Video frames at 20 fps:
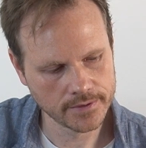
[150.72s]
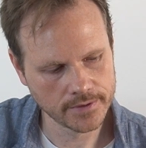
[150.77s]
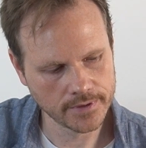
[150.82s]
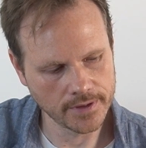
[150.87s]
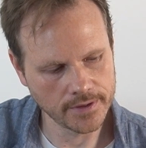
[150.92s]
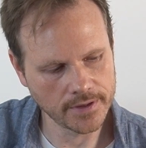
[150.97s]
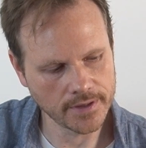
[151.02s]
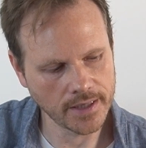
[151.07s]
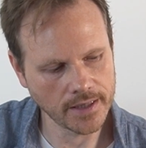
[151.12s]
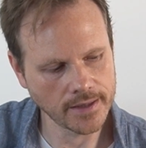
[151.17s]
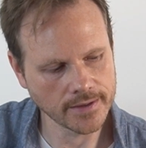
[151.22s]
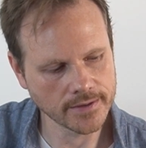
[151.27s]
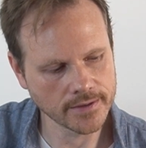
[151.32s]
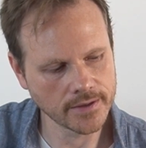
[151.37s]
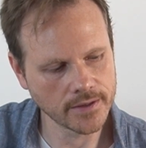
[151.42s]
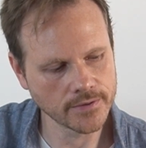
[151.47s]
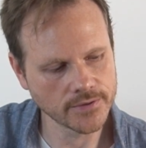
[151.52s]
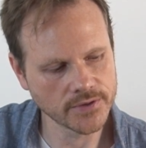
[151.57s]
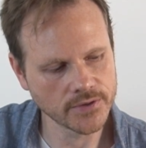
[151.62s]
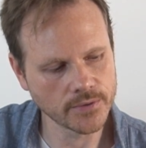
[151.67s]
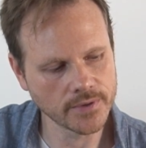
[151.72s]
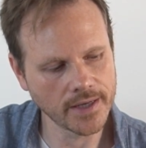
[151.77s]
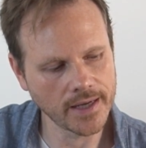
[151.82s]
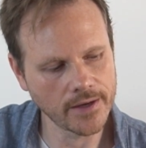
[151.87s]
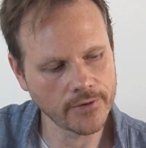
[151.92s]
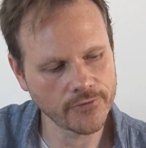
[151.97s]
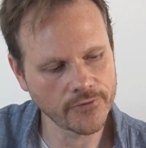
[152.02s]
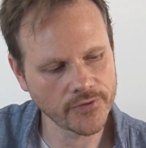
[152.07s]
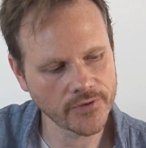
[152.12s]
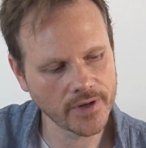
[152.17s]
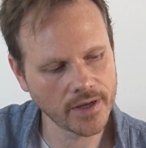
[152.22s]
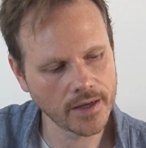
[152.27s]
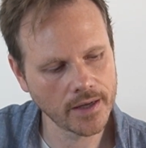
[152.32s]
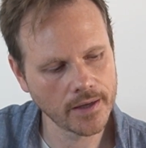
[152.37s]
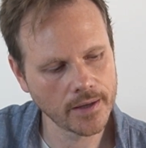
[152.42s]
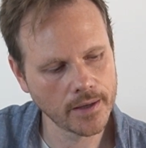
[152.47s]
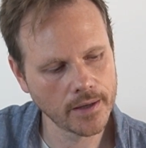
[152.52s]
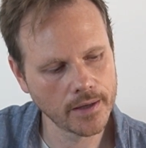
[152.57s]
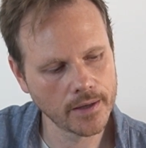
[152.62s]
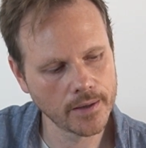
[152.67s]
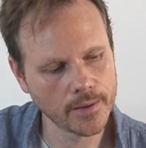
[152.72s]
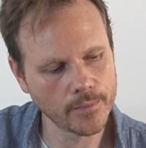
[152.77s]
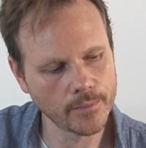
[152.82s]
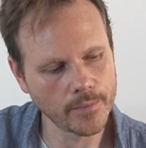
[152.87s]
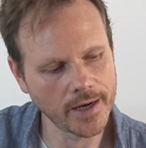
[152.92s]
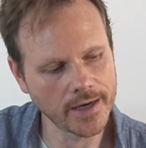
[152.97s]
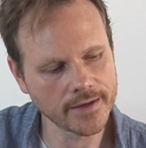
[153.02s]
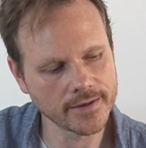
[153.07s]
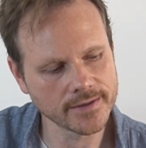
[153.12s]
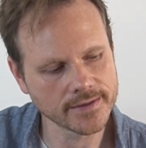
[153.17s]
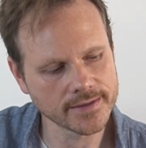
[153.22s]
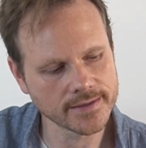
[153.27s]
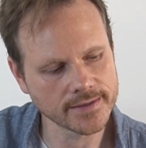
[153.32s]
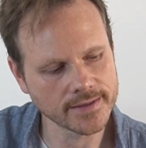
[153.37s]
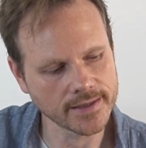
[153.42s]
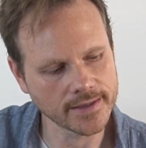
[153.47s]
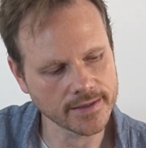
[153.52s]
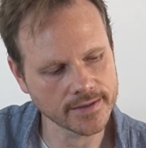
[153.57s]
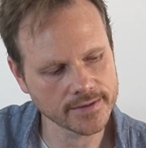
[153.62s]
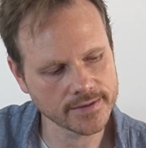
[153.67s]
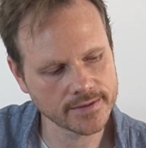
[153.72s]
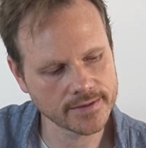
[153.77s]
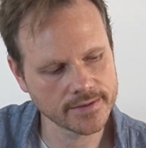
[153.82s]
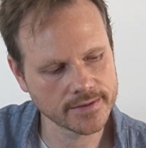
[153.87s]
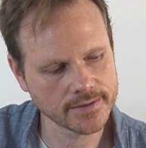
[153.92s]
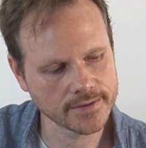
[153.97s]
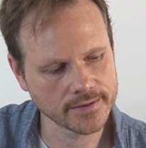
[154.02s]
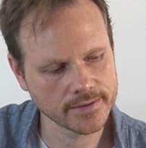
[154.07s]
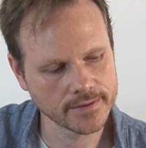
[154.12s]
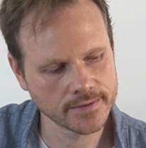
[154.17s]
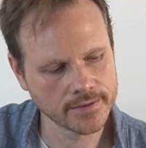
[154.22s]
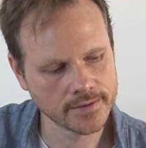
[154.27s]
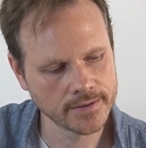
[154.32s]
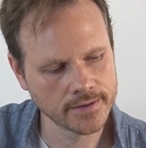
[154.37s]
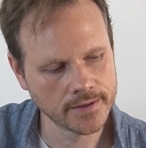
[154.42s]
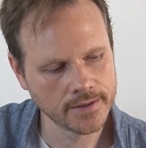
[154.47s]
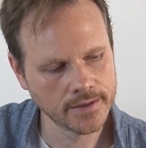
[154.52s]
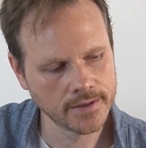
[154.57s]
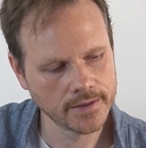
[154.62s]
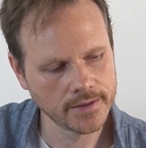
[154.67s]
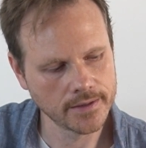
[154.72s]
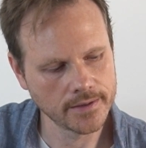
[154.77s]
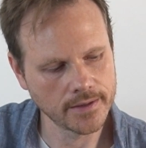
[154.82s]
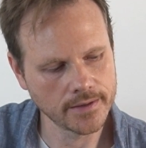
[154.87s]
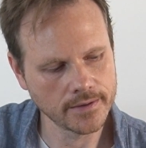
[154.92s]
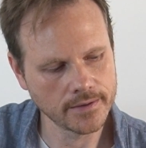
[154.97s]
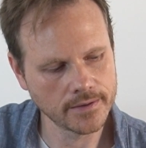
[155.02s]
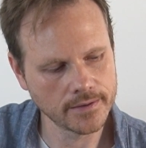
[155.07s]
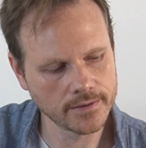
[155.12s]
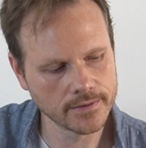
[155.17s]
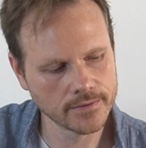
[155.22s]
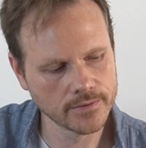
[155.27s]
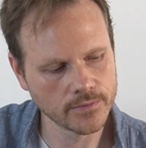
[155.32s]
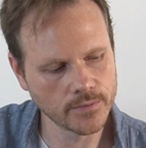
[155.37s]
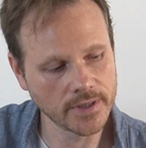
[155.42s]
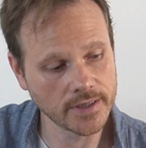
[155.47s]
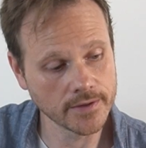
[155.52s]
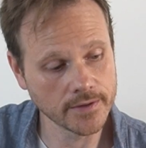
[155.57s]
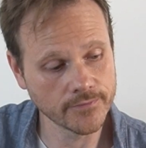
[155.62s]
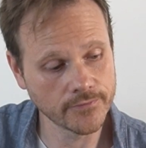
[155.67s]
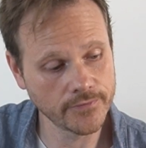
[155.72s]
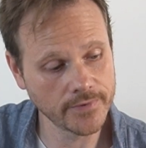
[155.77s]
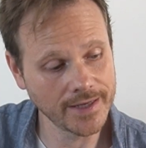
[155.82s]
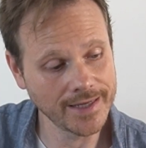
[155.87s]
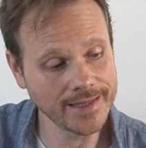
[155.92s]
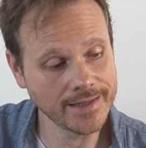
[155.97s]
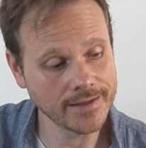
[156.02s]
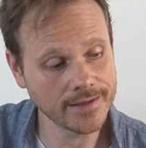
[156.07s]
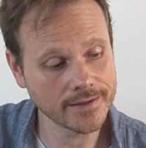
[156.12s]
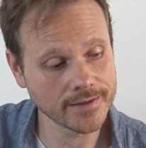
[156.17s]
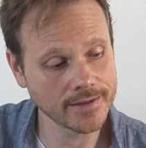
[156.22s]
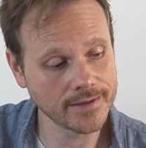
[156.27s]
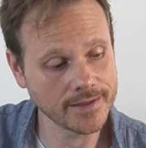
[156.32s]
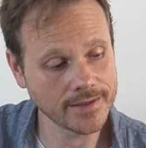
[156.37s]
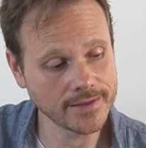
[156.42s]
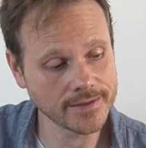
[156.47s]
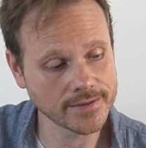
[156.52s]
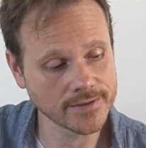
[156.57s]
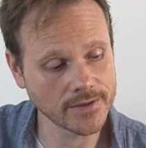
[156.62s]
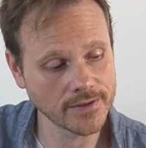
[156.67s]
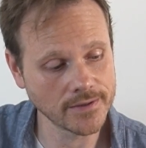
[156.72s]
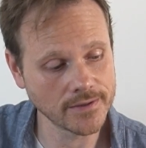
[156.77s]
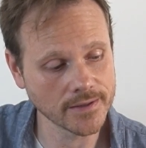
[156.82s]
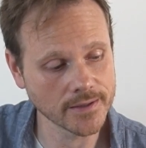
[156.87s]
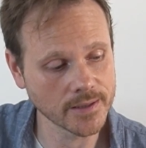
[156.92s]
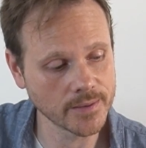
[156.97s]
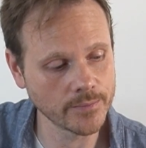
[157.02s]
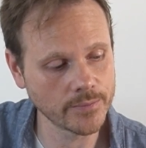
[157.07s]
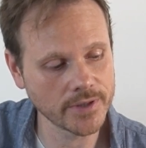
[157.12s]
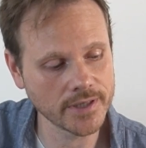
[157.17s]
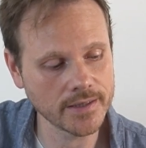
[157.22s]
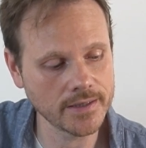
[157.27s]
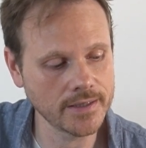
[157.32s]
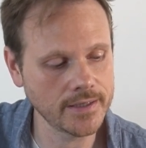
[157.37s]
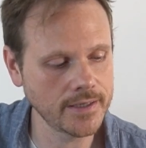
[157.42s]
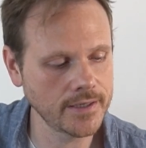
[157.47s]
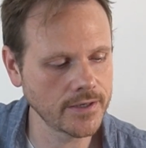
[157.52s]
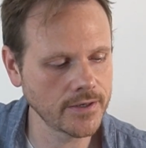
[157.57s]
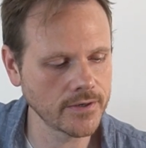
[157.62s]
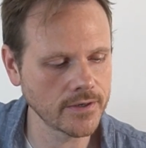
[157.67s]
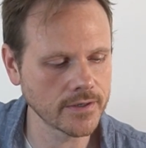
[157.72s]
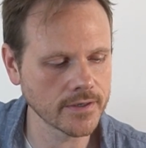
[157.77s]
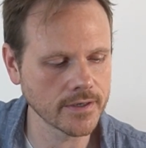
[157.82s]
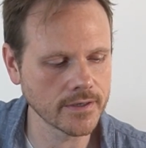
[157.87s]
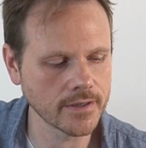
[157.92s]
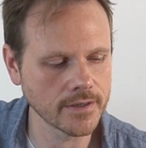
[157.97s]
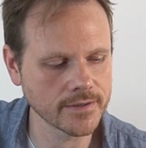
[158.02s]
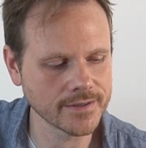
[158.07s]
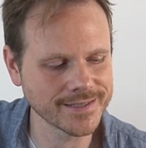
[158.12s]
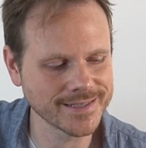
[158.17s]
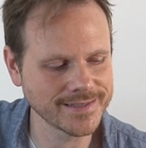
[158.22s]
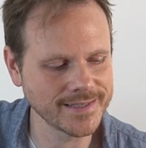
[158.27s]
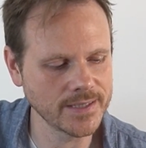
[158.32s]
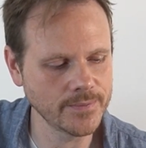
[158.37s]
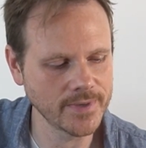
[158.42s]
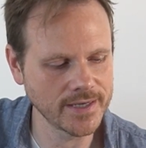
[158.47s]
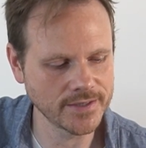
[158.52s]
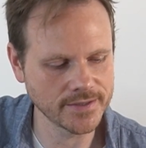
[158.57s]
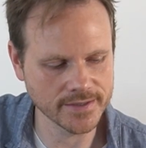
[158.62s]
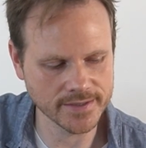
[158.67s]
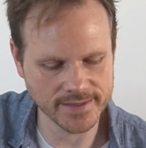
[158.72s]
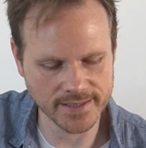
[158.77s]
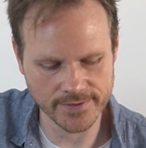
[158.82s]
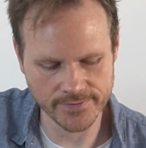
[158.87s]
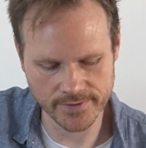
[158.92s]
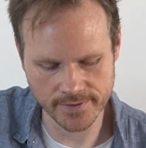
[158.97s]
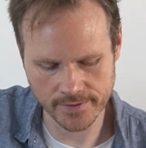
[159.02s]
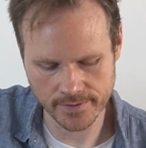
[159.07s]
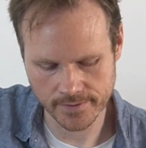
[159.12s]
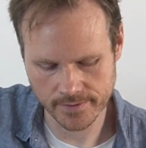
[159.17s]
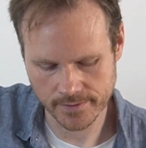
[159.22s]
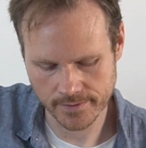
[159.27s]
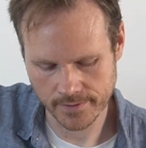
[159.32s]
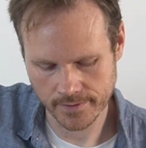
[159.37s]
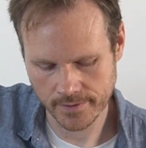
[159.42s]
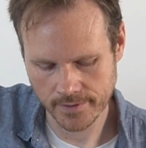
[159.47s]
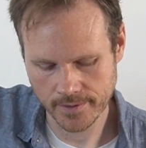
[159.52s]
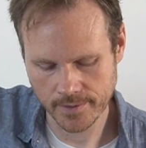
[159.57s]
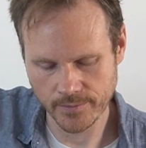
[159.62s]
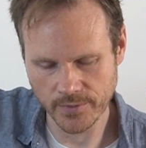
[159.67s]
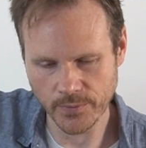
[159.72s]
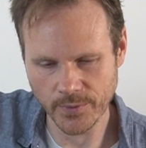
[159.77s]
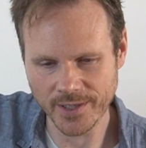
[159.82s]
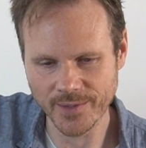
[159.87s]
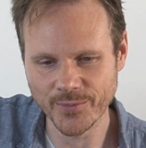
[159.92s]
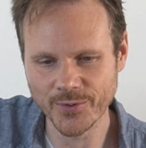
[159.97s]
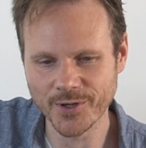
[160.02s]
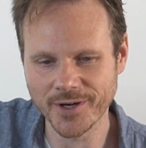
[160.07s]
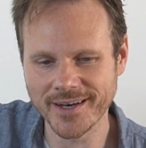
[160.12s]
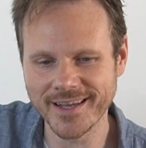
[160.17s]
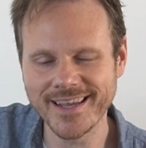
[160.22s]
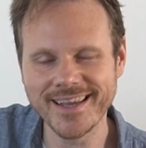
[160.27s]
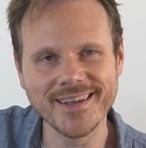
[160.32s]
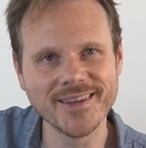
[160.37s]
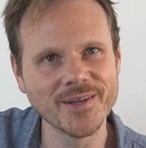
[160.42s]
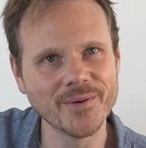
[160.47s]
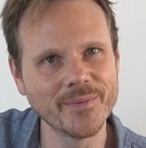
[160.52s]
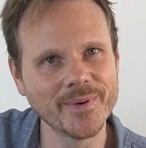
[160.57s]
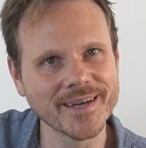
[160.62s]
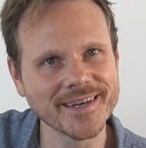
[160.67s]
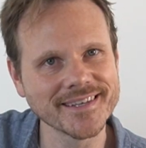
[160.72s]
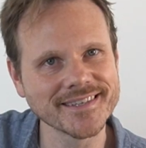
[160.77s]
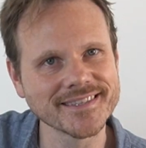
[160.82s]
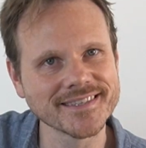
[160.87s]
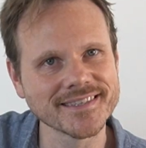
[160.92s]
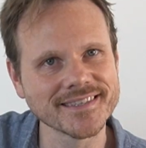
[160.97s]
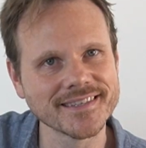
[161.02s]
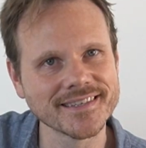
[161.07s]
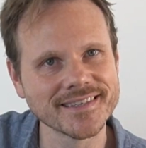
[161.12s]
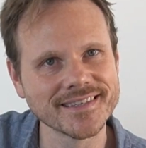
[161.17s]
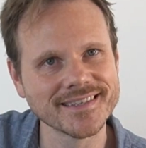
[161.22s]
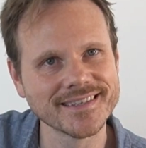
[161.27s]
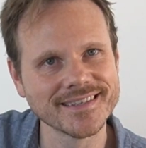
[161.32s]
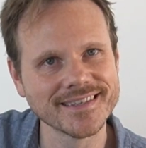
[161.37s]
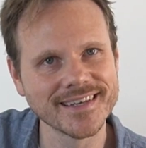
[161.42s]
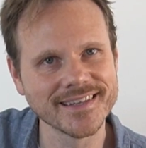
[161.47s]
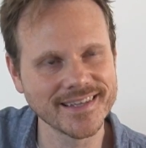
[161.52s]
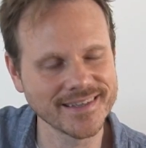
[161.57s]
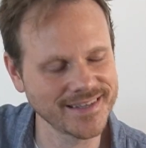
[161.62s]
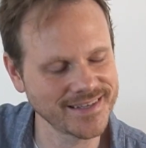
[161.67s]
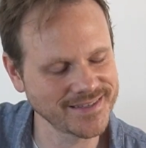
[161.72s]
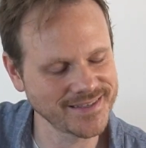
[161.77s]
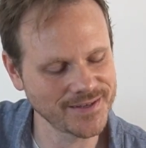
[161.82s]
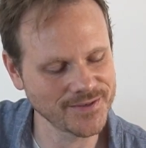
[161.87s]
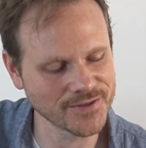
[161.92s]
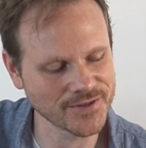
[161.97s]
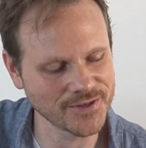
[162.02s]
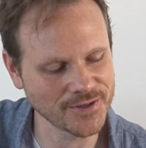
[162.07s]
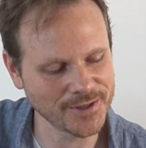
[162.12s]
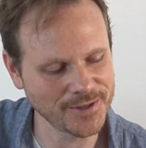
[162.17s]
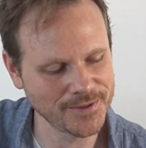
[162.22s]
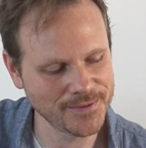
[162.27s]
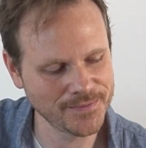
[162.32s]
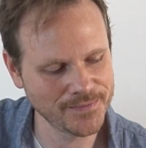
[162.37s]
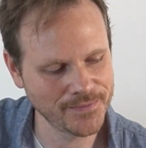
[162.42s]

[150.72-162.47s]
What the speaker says: And then I like to go to an F minor 6. Then we can end the song completely here on another C major 7. But we can put an E in the bass. I think that sounds good.